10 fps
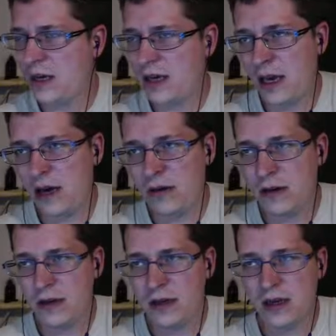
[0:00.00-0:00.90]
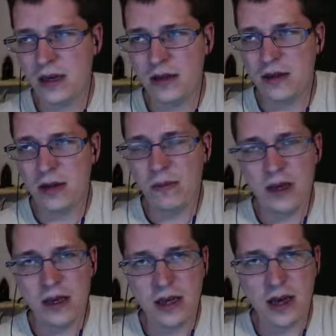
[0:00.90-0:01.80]
counter that counts how
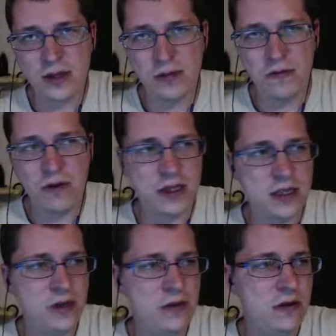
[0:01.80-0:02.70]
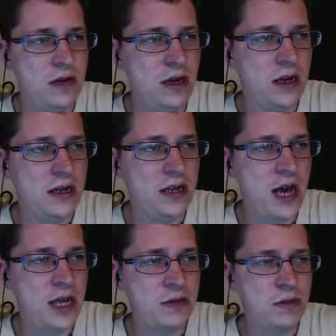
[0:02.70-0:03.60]
many cats we've rescued and a
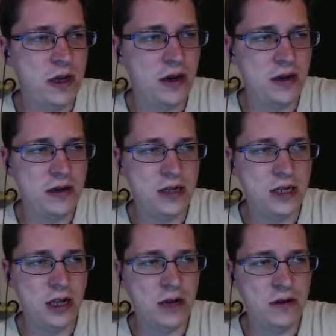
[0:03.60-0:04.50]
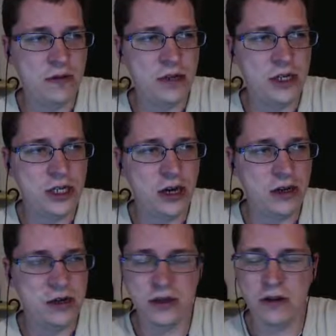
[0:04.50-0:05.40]
dash meter that slowly
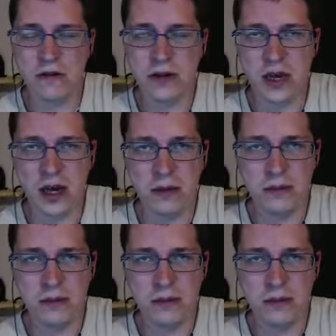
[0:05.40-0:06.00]
recharges over time.